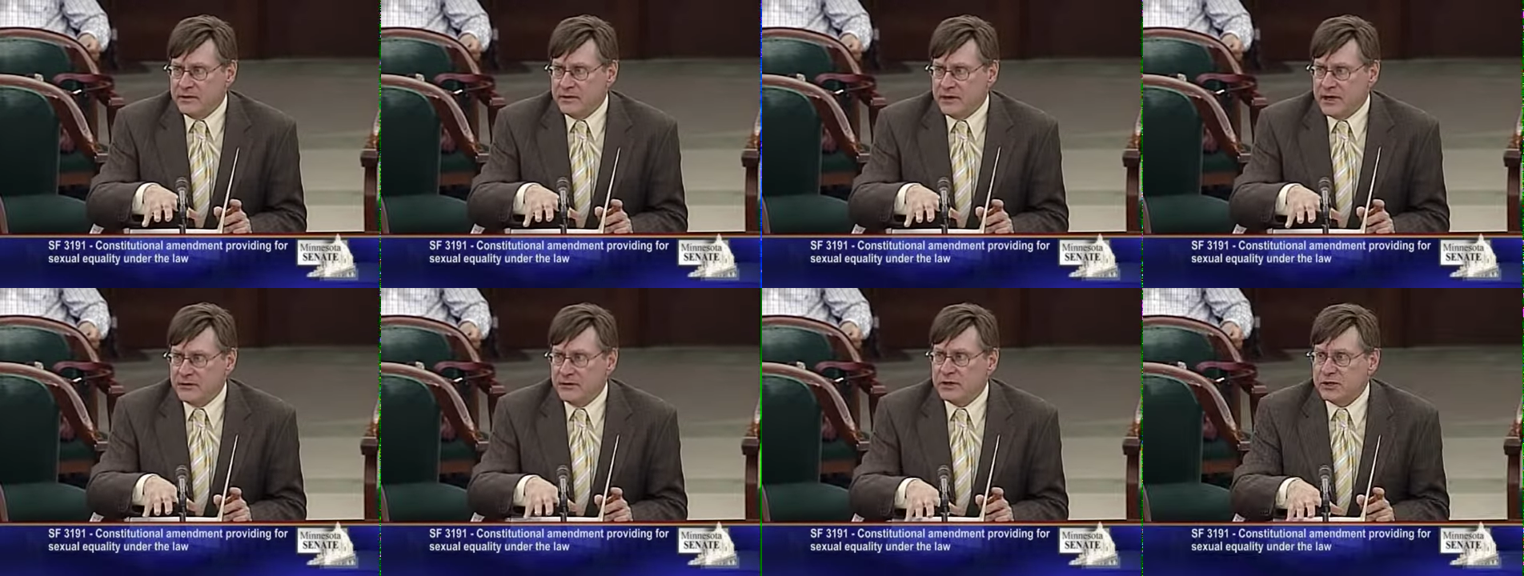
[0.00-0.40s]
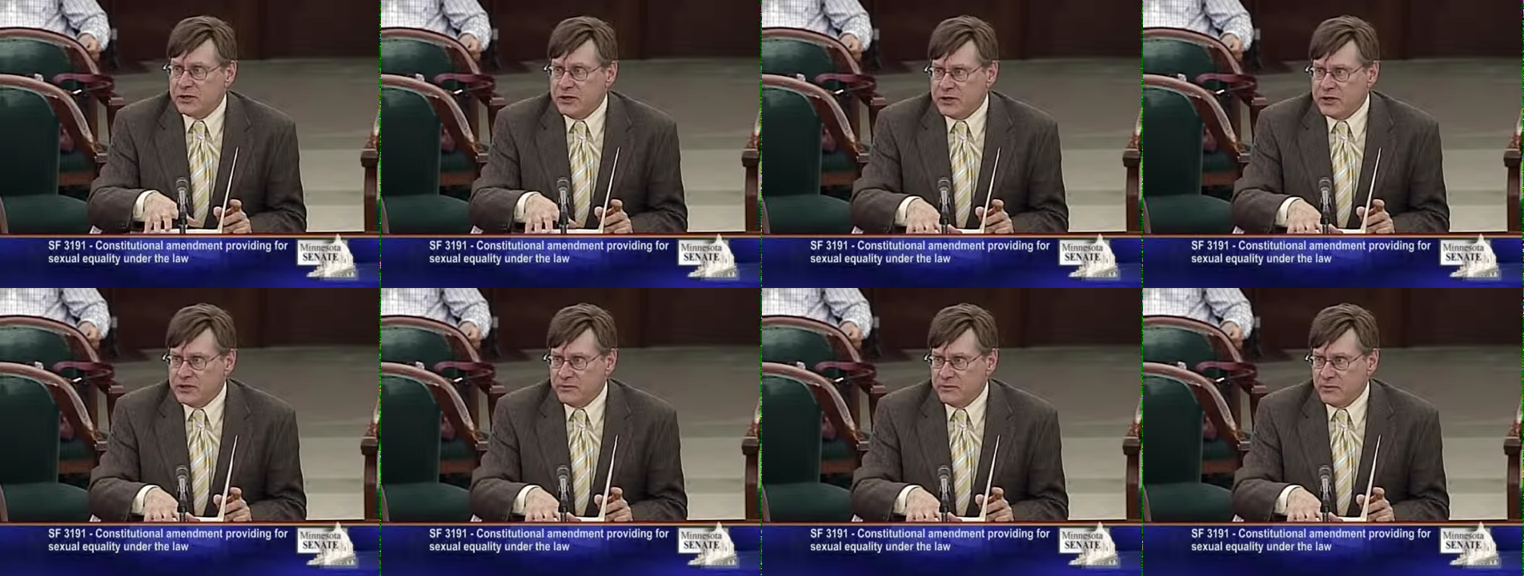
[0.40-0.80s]
language
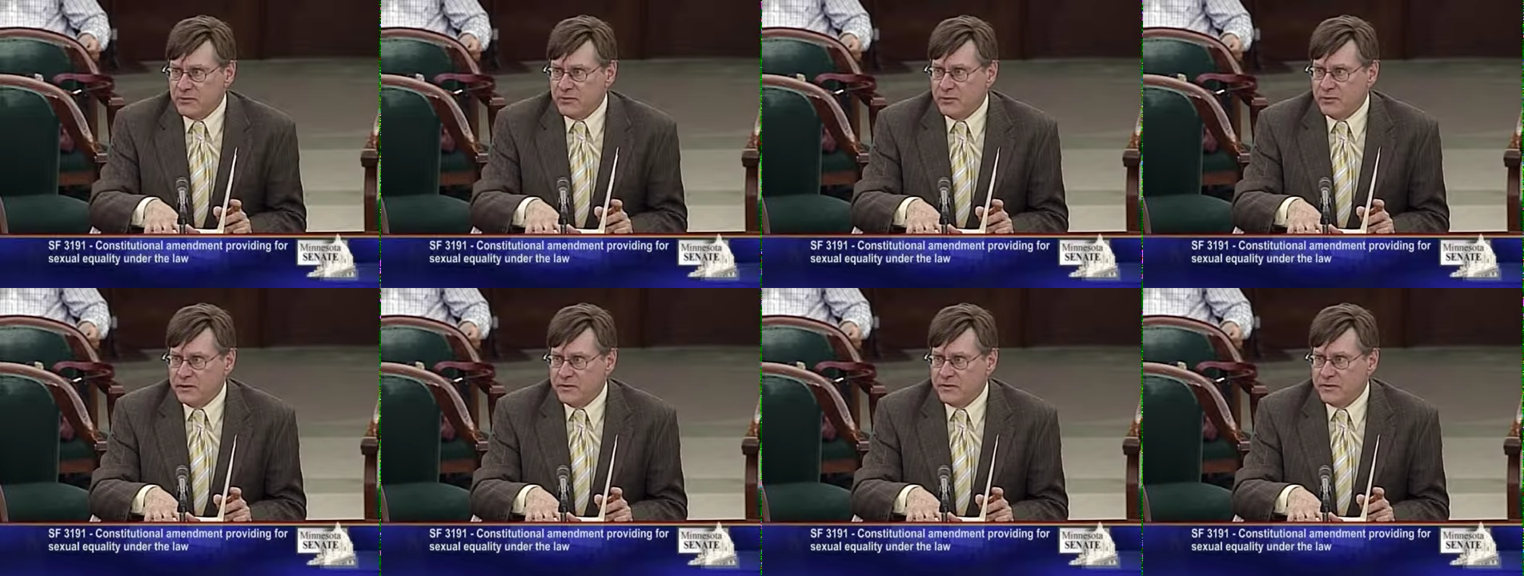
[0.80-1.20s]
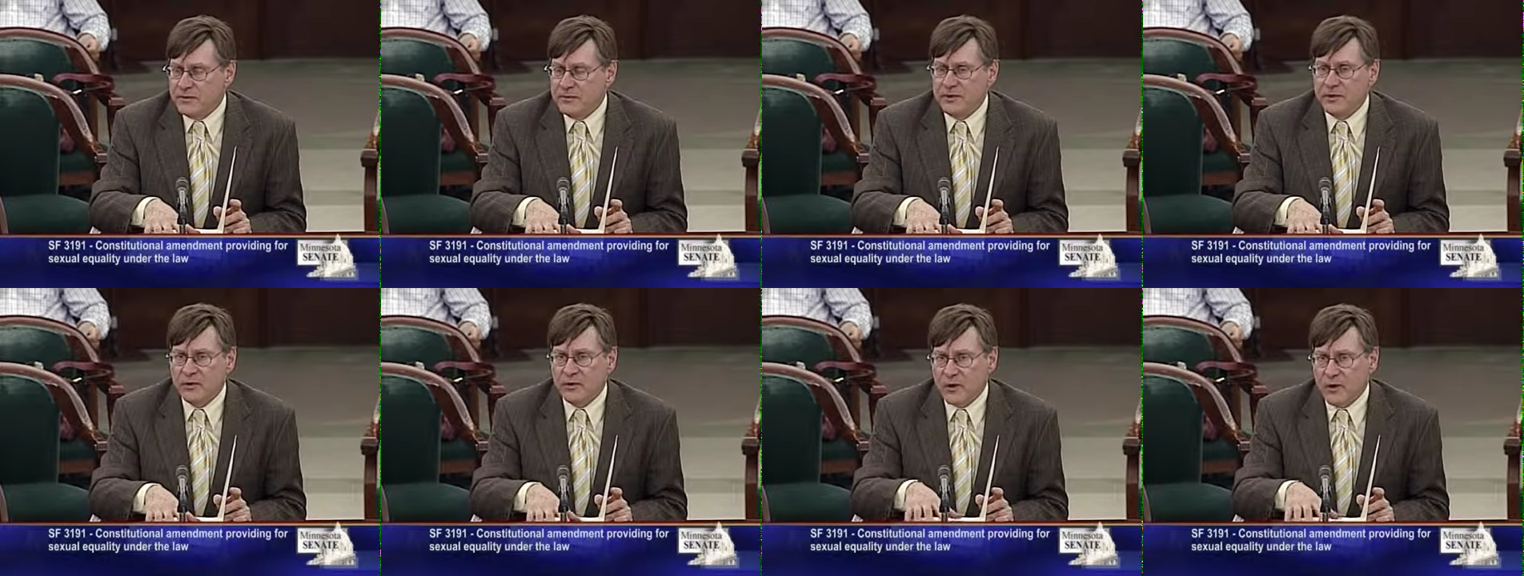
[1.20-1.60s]
is appropriate for the
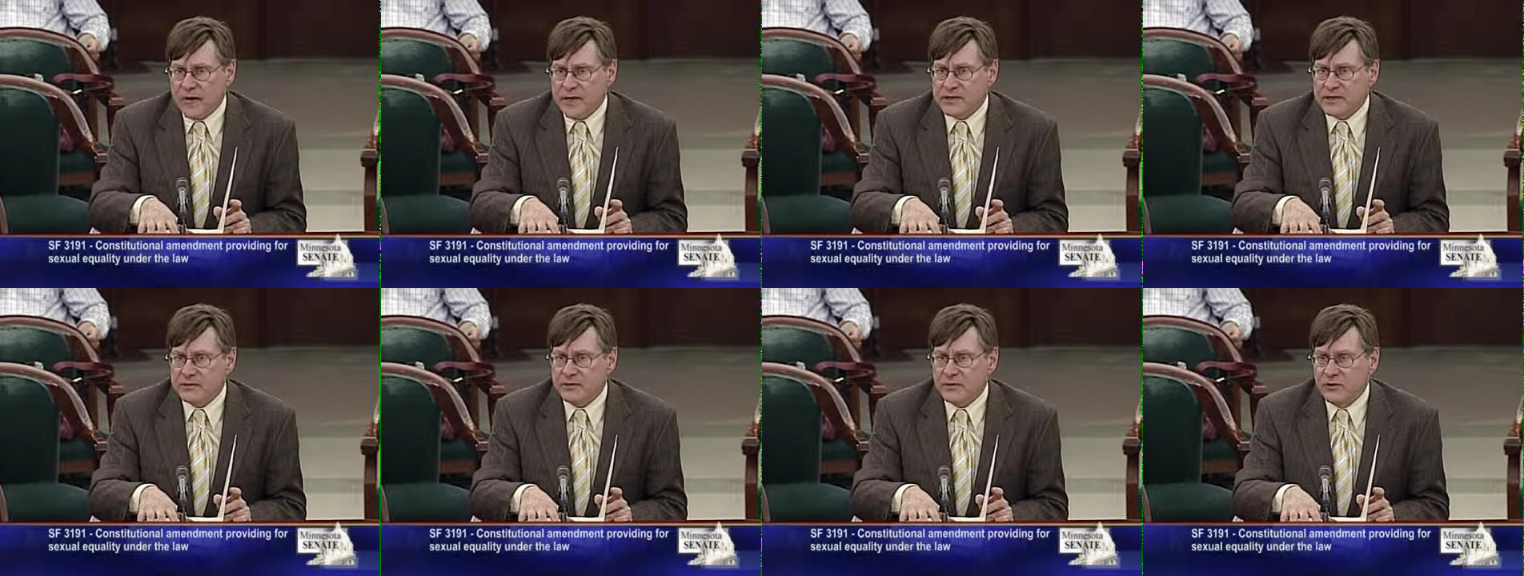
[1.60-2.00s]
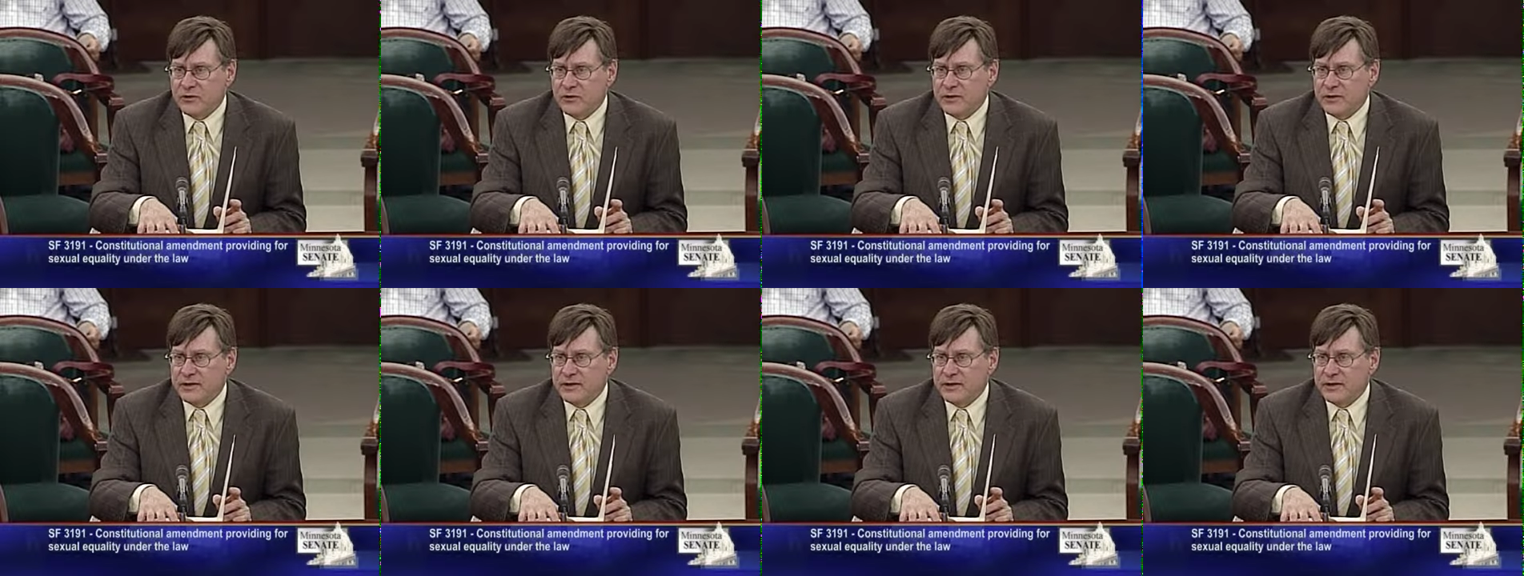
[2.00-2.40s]
bill, why it's
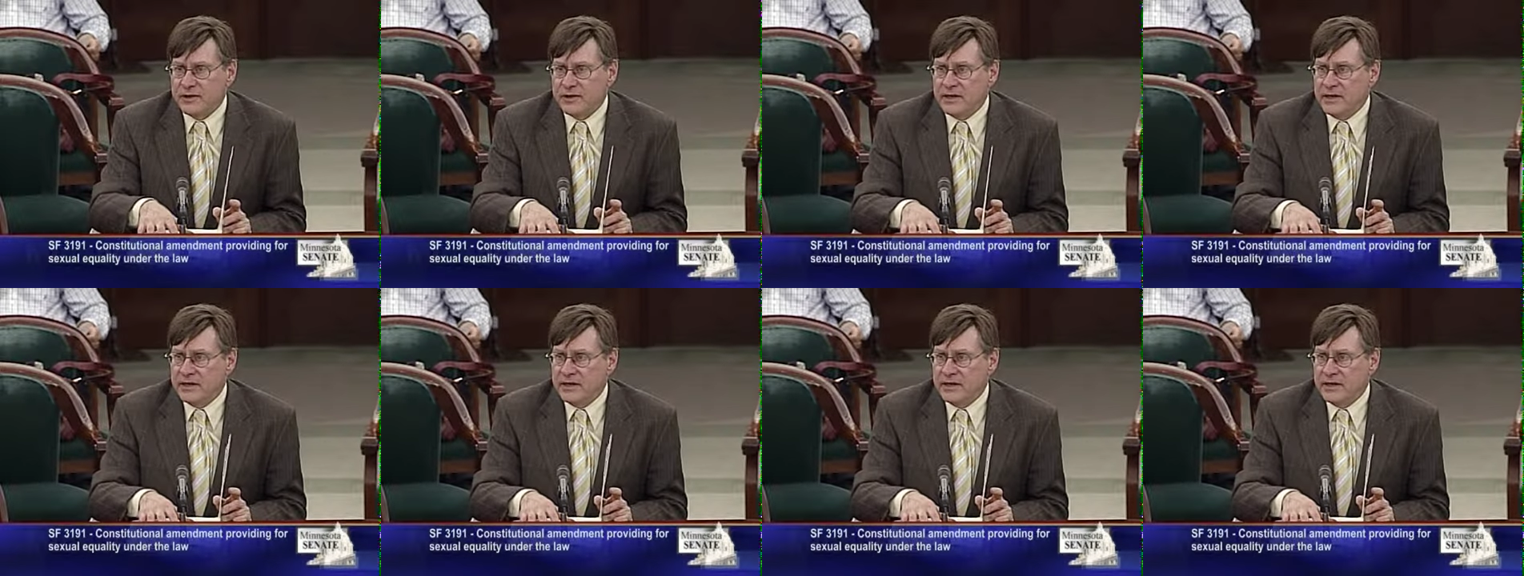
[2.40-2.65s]
appropriate,